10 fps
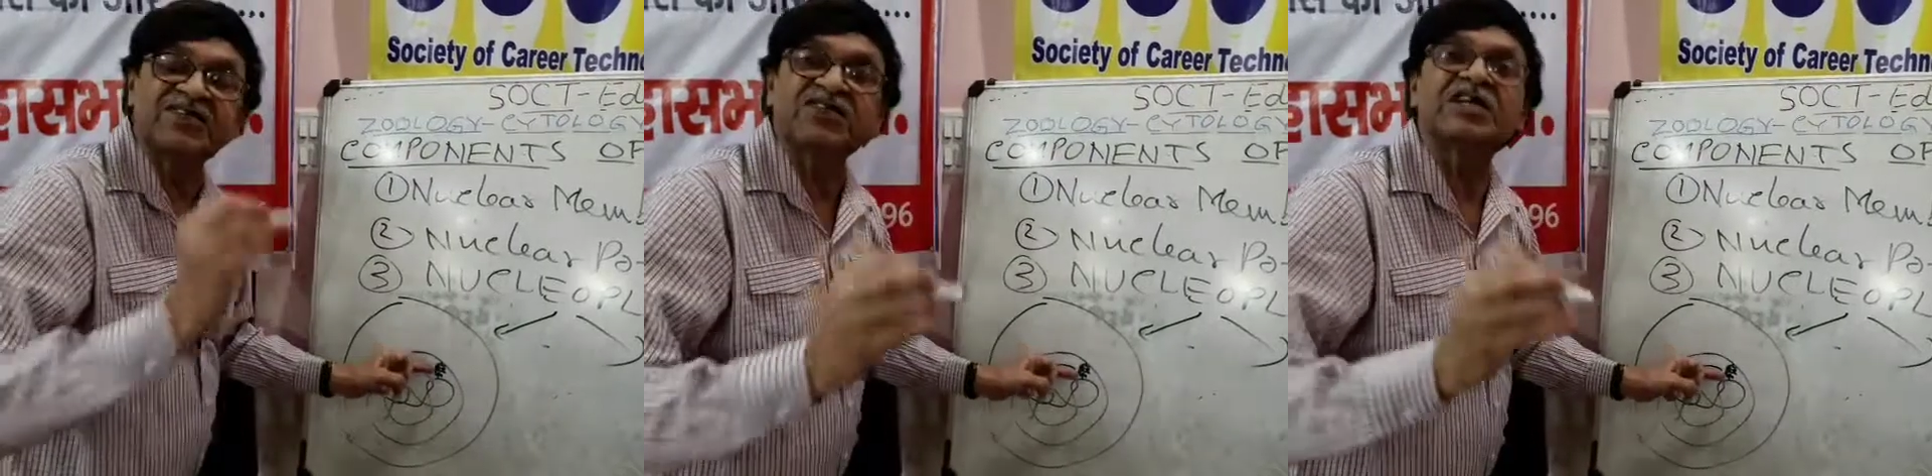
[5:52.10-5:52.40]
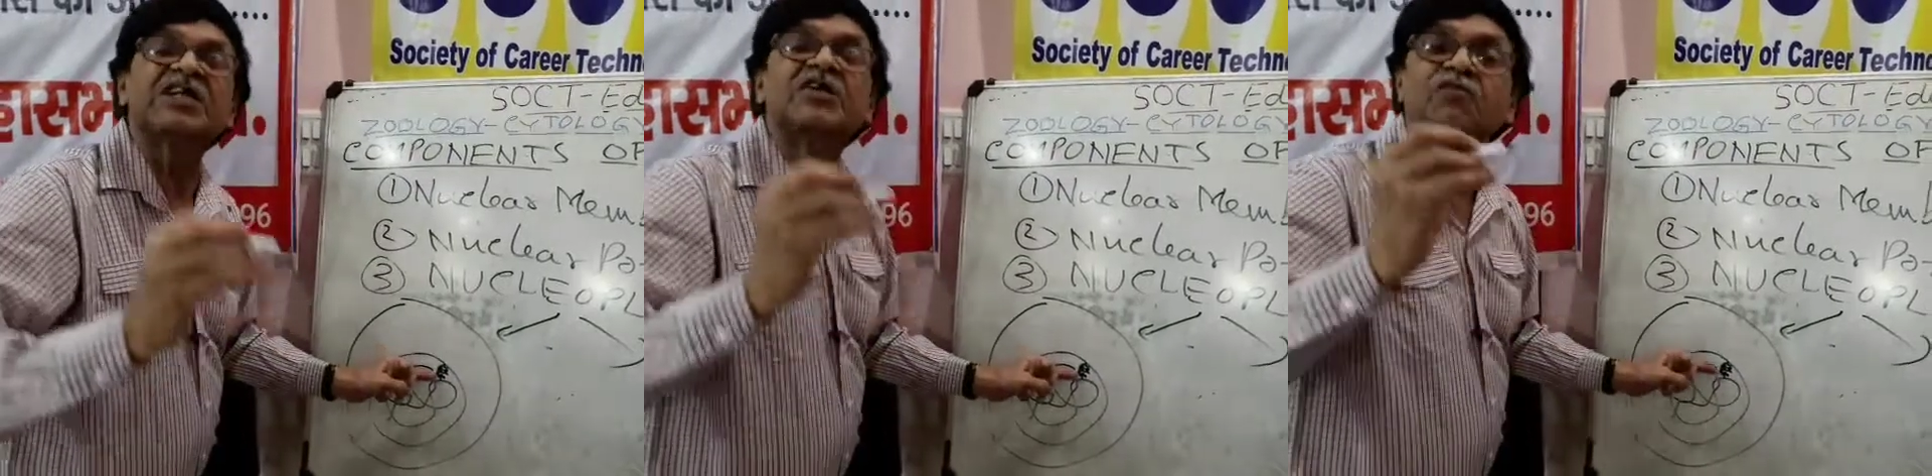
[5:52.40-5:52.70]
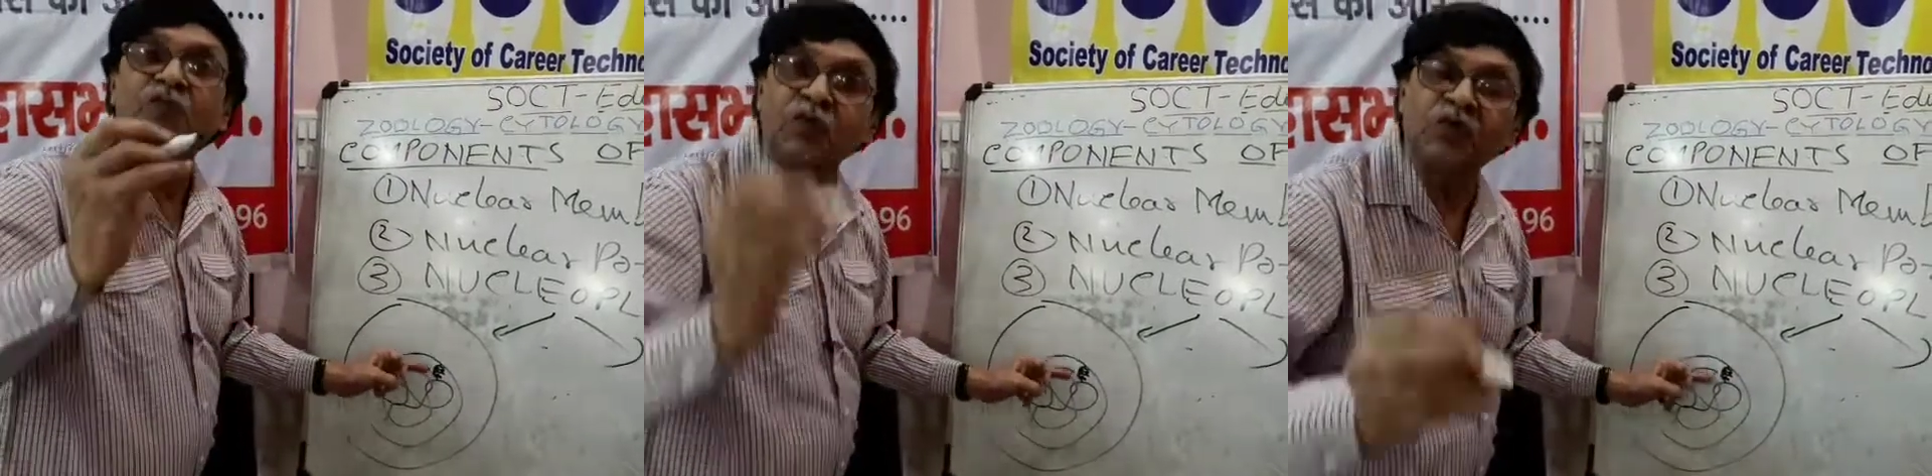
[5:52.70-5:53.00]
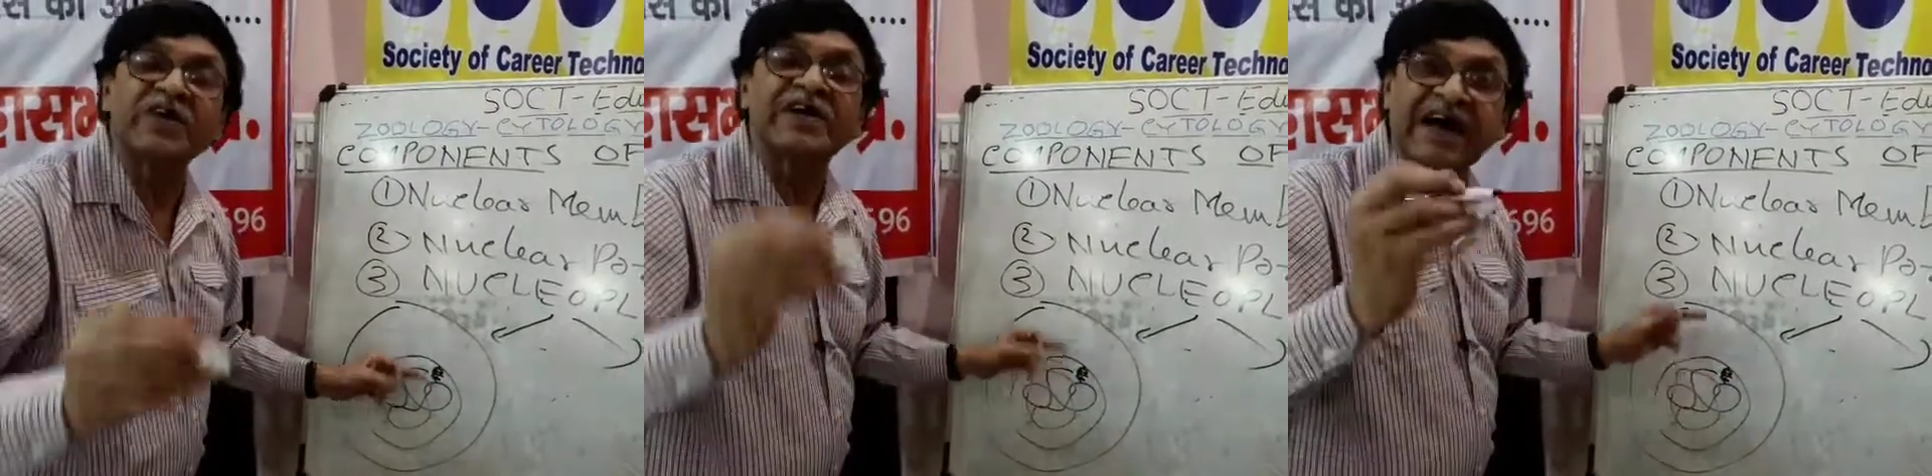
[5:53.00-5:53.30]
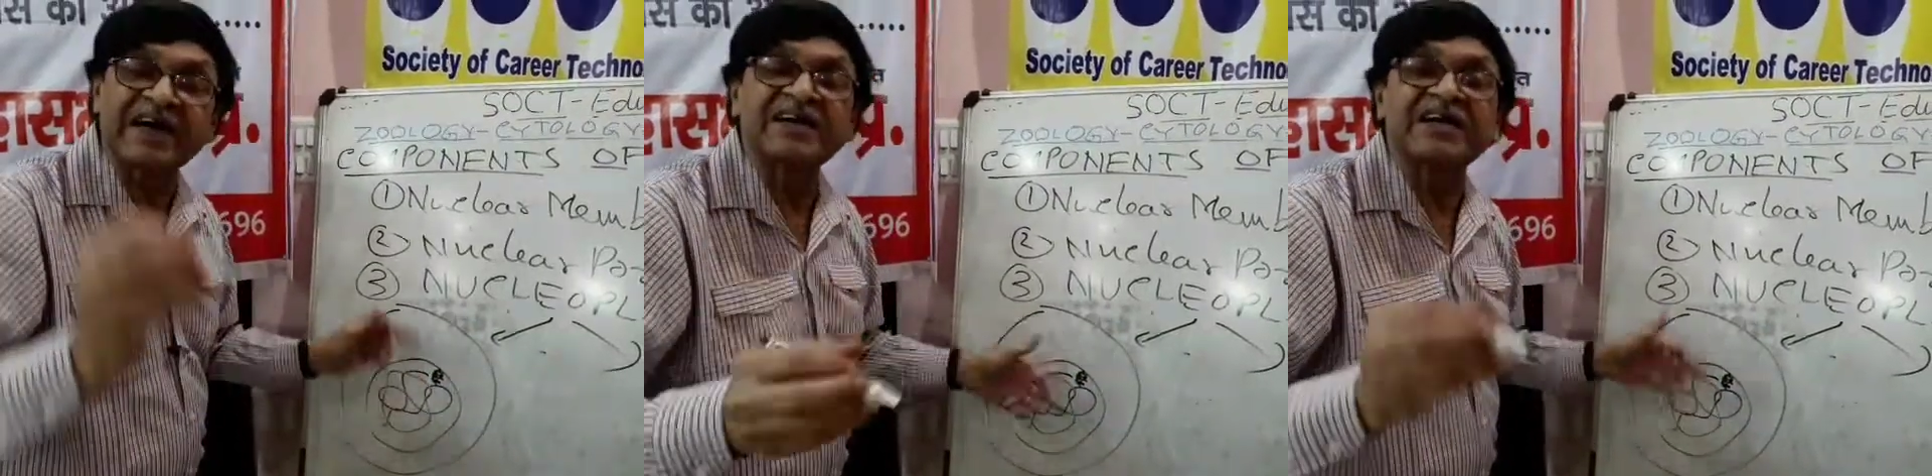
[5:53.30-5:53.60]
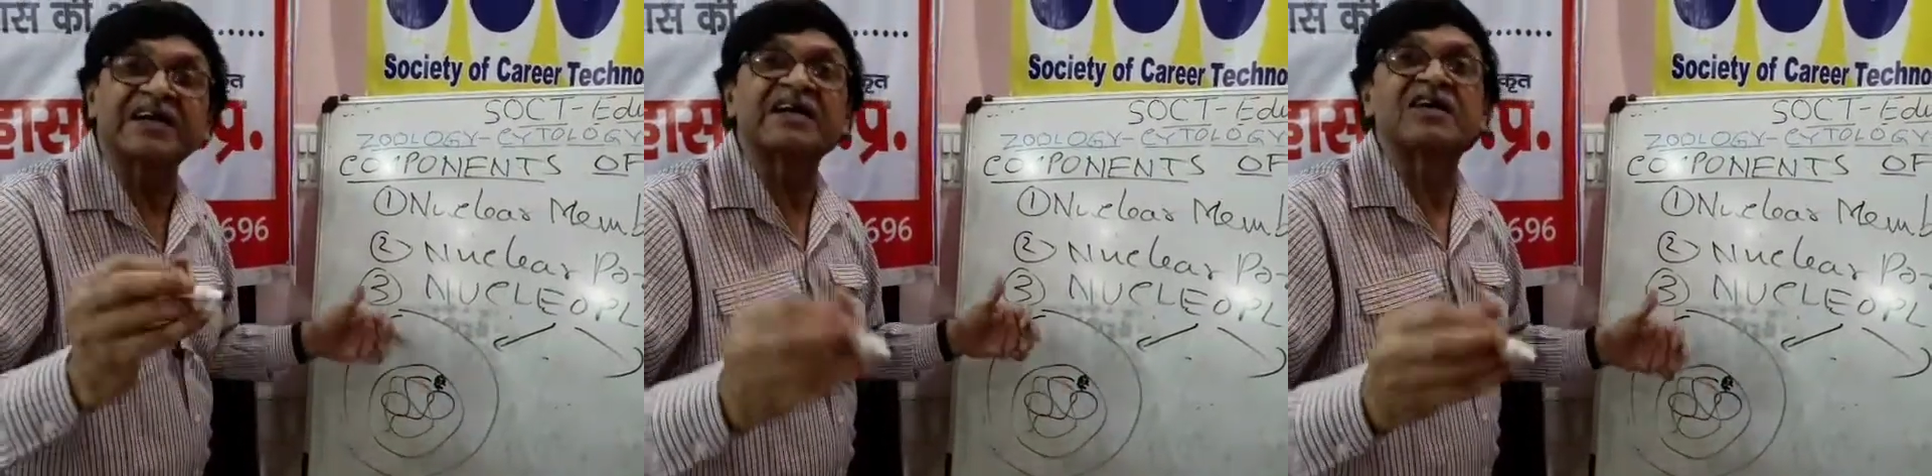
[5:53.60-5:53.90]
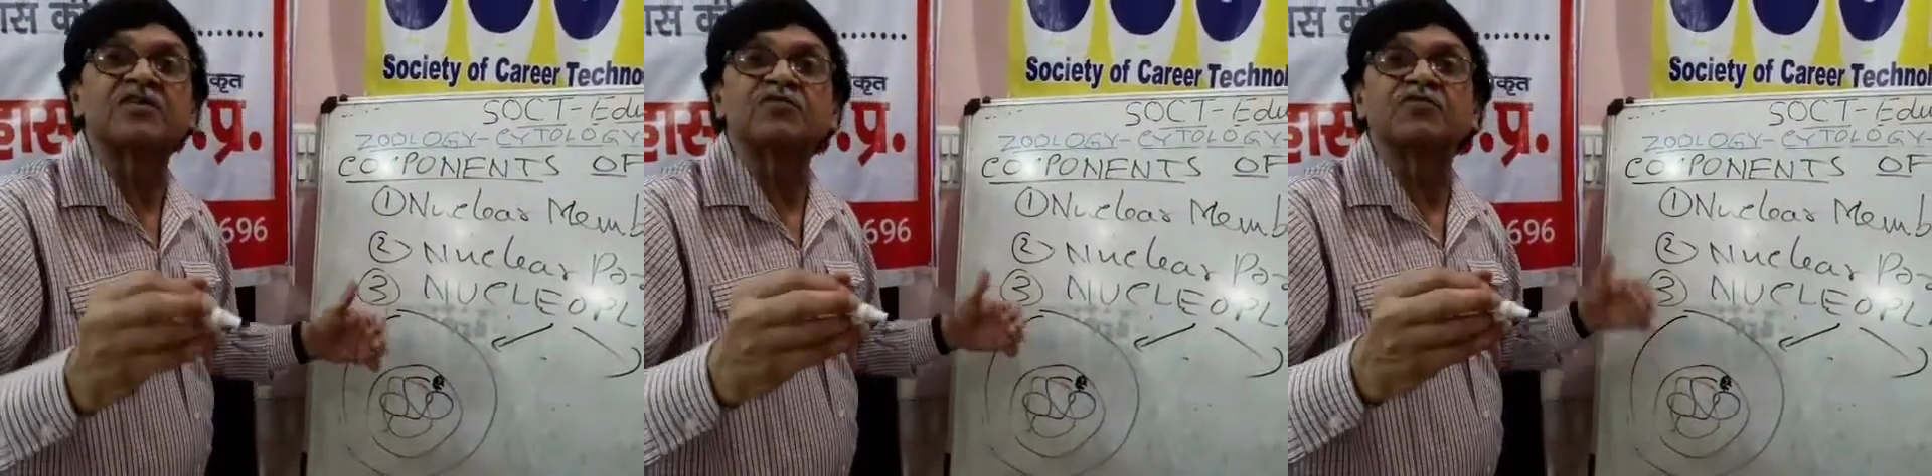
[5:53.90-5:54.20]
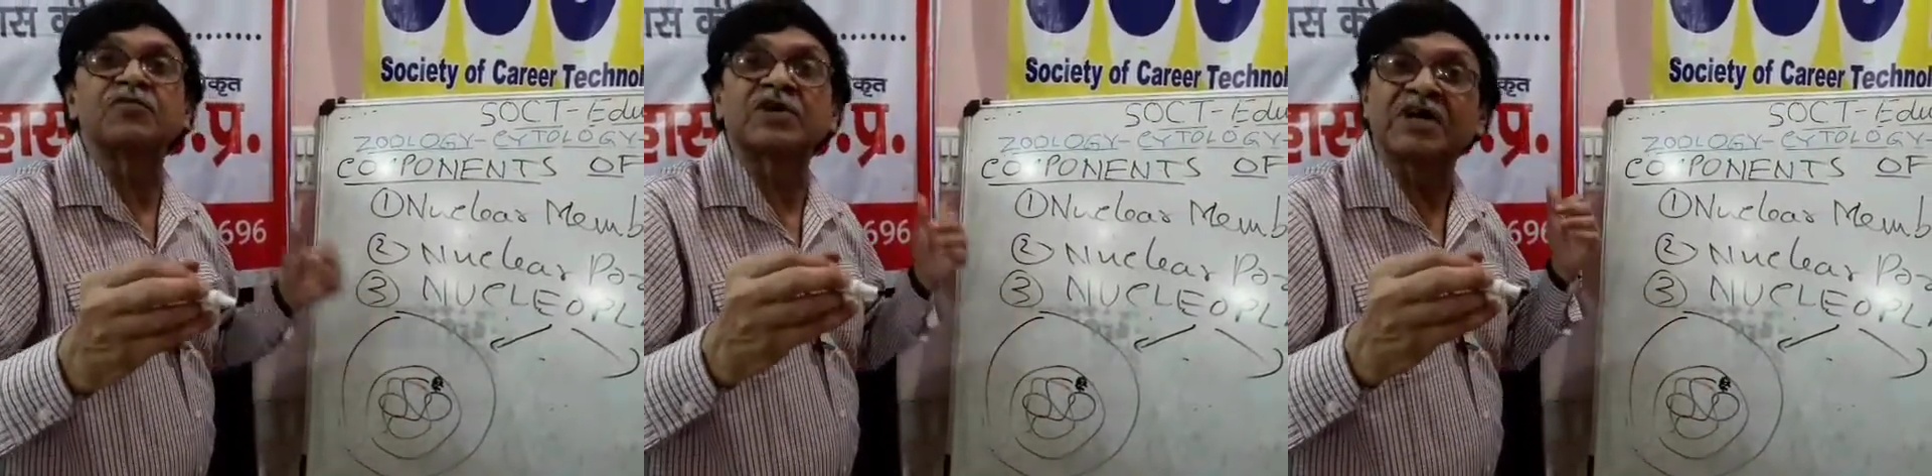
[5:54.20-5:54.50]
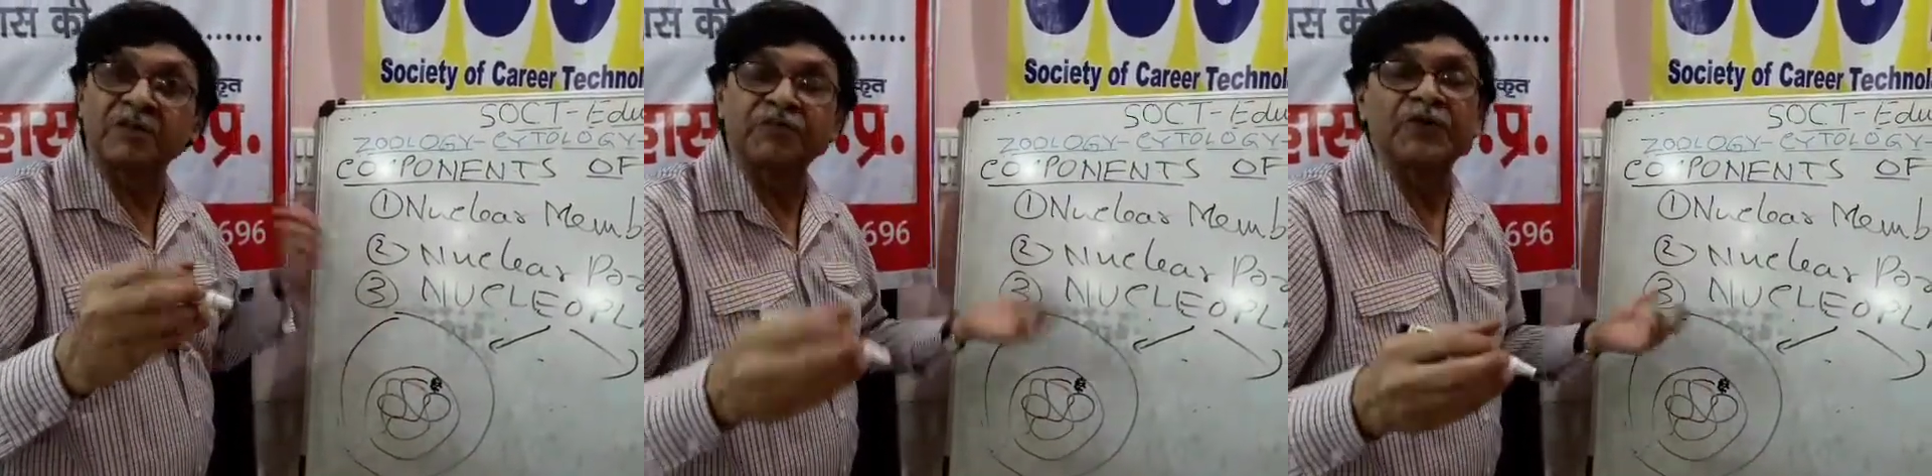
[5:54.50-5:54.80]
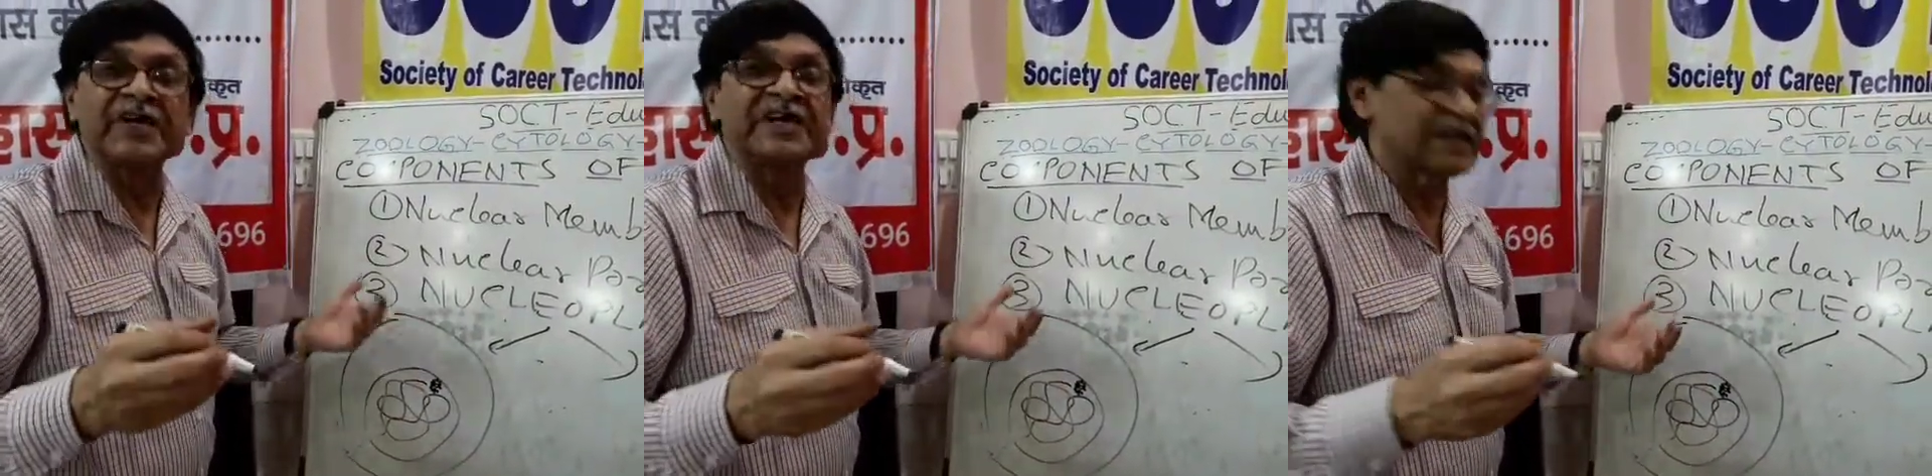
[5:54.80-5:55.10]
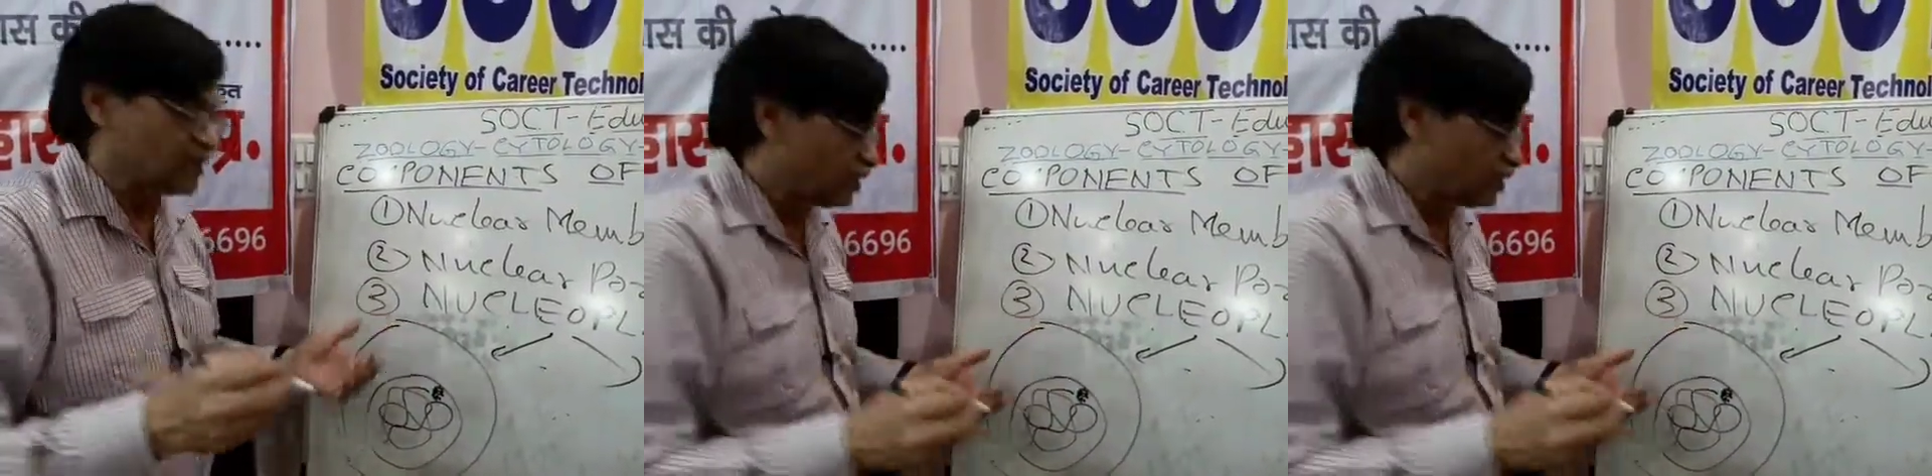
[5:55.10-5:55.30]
still more darker component